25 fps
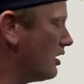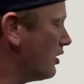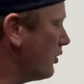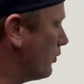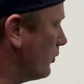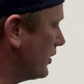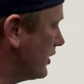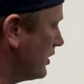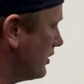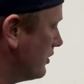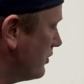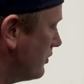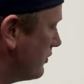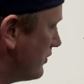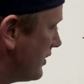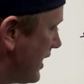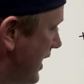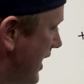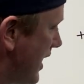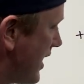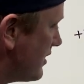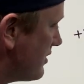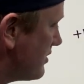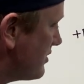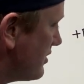We can do
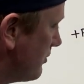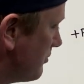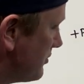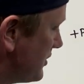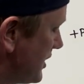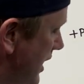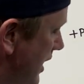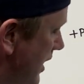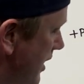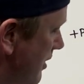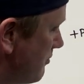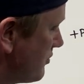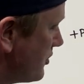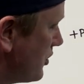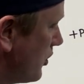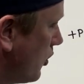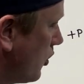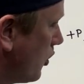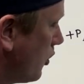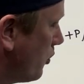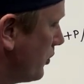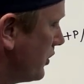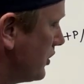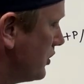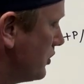that sometimes,
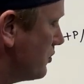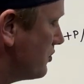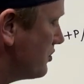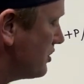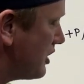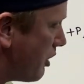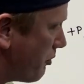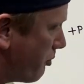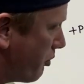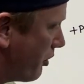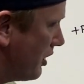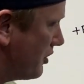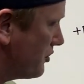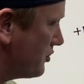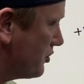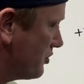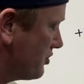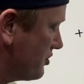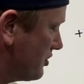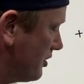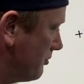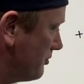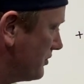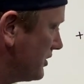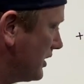or we use no pressure
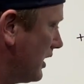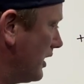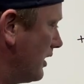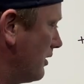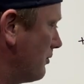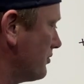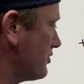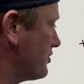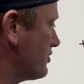sometimes.